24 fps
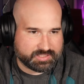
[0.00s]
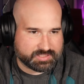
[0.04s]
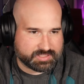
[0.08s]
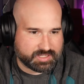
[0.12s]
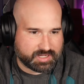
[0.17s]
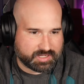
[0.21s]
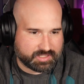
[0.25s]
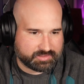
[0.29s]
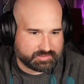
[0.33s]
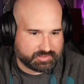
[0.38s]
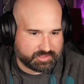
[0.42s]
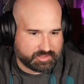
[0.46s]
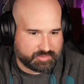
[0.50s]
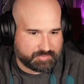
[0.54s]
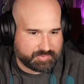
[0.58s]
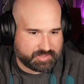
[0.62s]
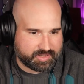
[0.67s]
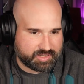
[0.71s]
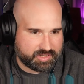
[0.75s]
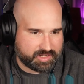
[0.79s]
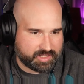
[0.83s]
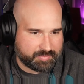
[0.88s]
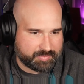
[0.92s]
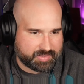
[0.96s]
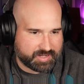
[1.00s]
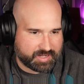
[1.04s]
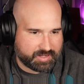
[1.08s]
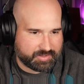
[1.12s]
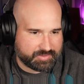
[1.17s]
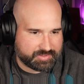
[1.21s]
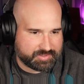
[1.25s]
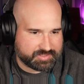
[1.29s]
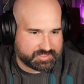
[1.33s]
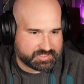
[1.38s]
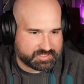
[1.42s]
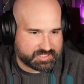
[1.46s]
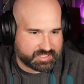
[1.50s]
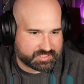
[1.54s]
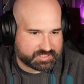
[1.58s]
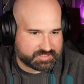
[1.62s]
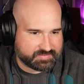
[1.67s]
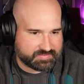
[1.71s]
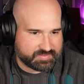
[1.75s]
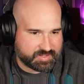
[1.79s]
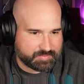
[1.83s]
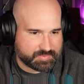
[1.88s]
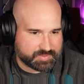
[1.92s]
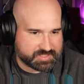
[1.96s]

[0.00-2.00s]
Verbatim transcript: and talk a little bit about Detective Number